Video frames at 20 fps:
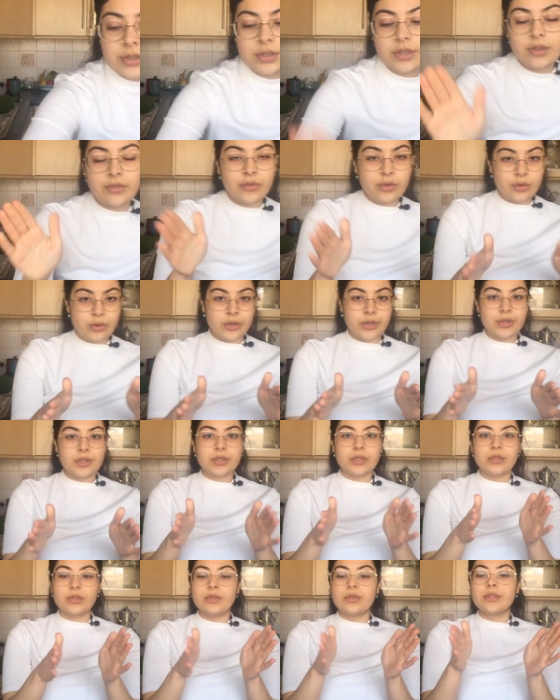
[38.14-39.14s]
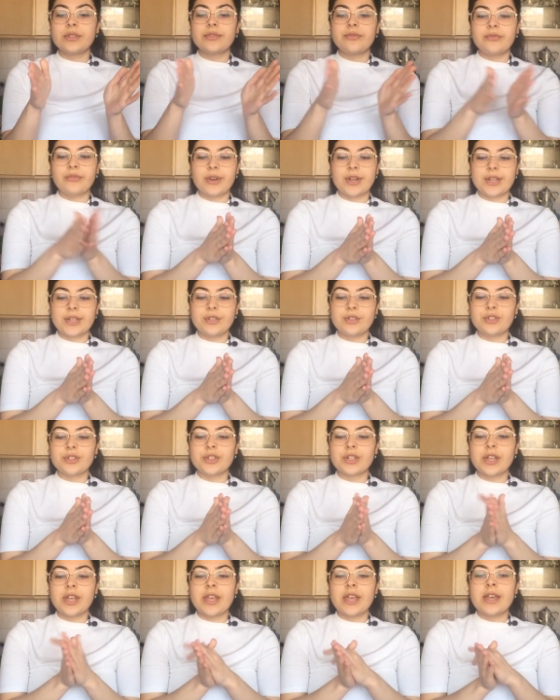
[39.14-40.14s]
of course use fresh,
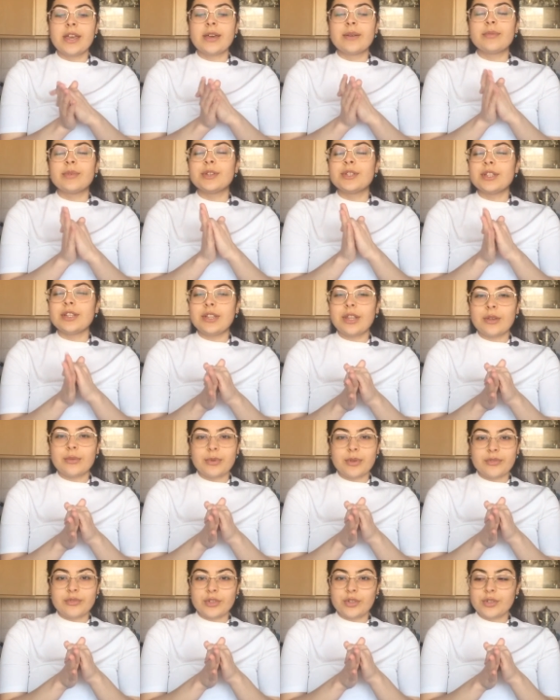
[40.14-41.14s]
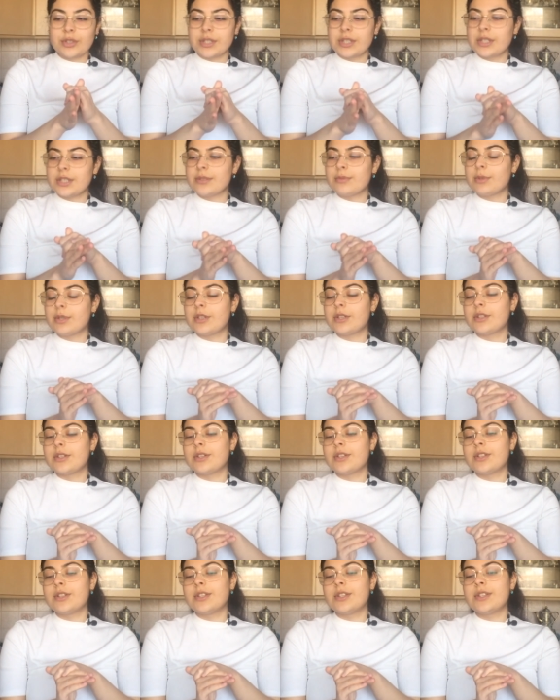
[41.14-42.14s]
but it's a little bit of a nuisance
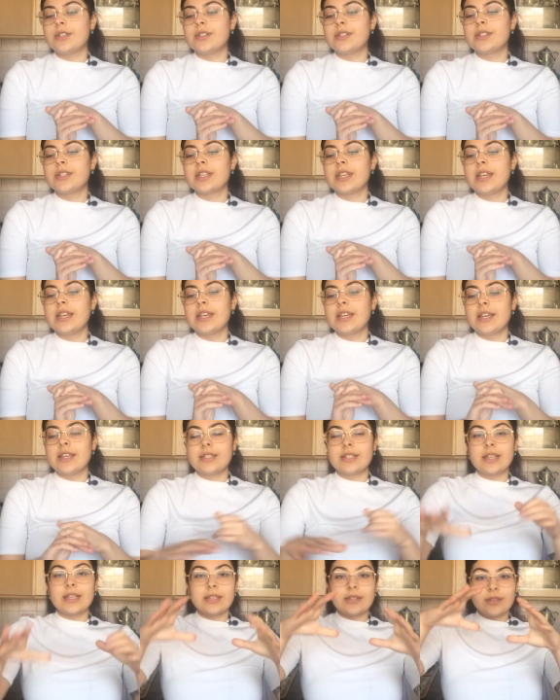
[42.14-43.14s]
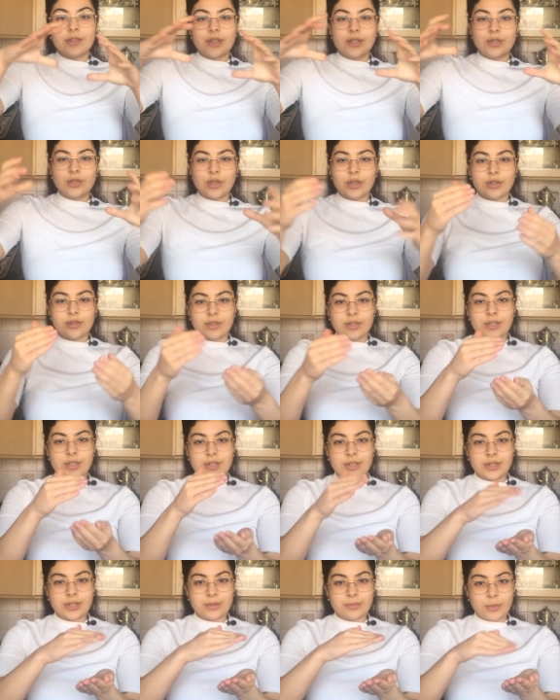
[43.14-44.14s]
because it's like it's not the
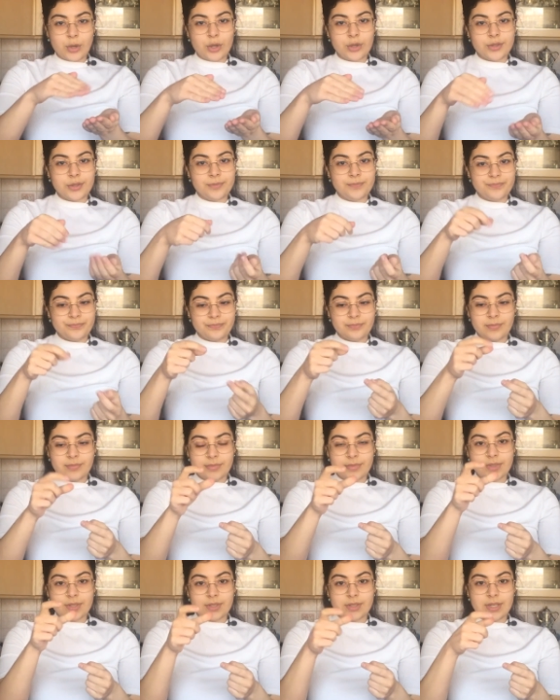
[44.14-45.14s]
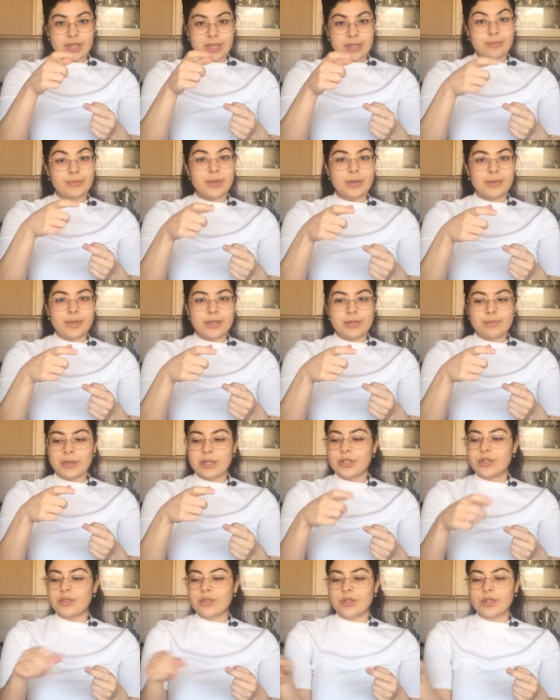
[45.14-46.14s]
small uh, baby
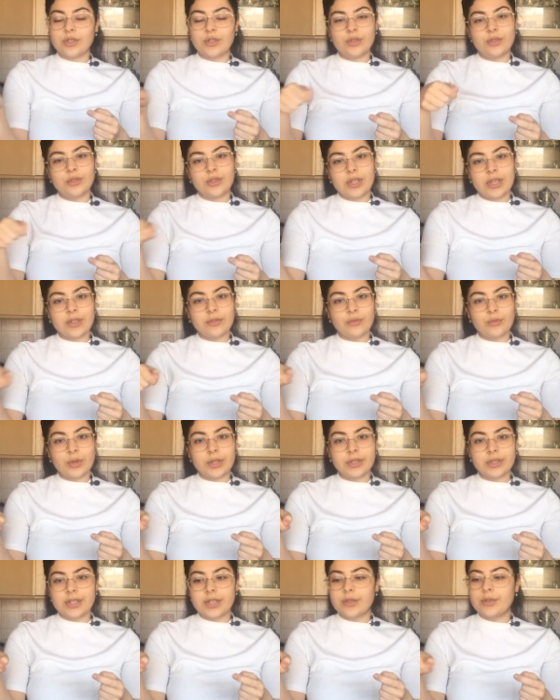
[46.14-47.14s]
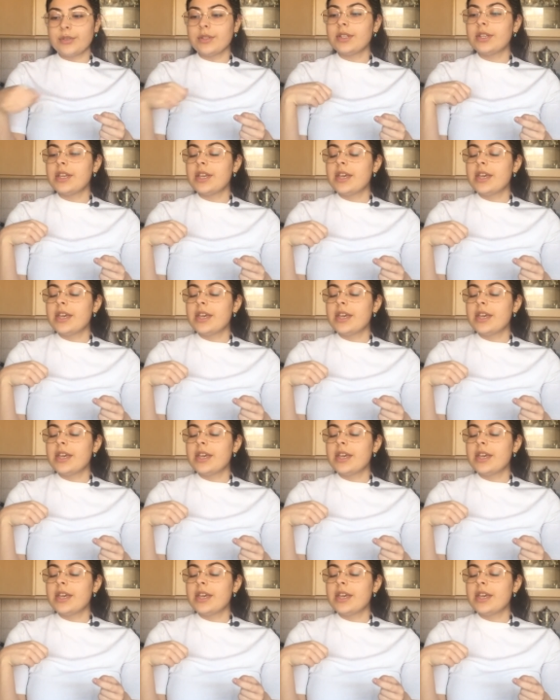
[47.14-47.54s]
spinach that you kind of wilt down,